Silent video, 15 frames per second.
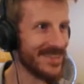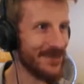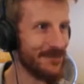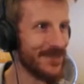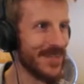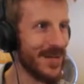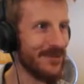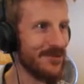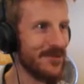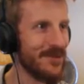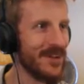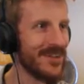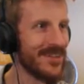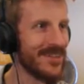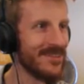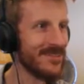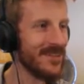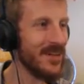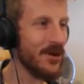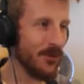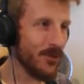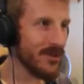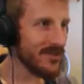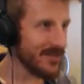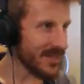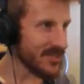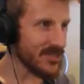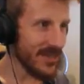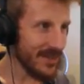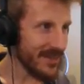sometimes. Americans, we're
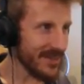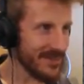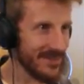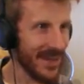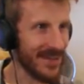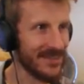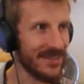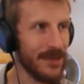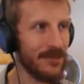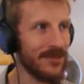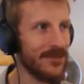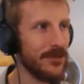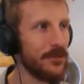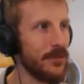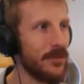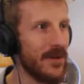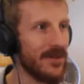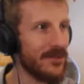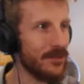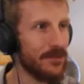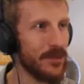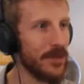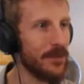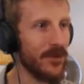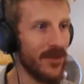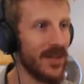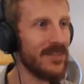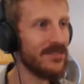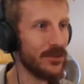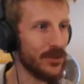essentially the exact same as you, as
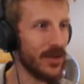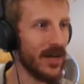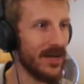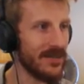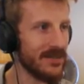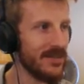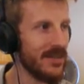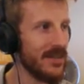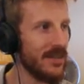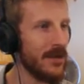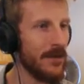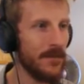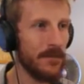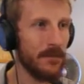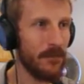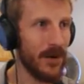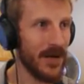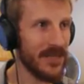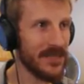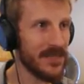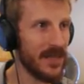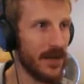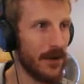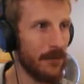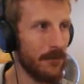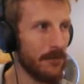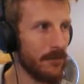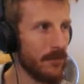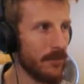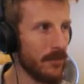people as you guys, but um,